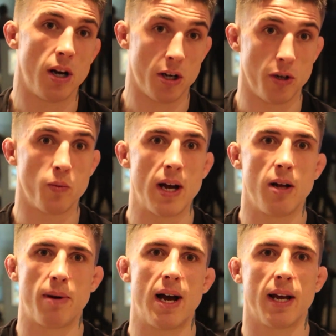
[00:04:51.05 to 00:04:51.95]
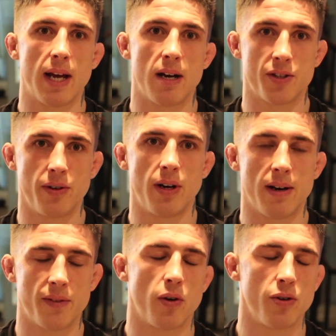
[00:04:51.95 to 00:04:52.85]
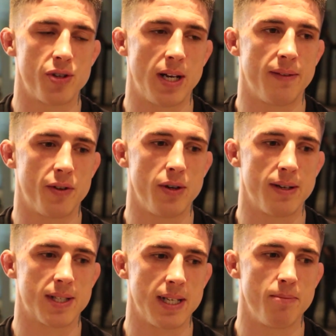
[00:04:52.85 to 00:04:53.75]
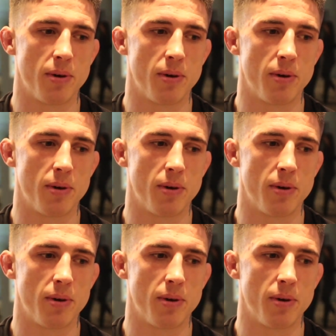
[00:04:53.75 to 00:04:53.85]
a good while back after Andre left the UFC,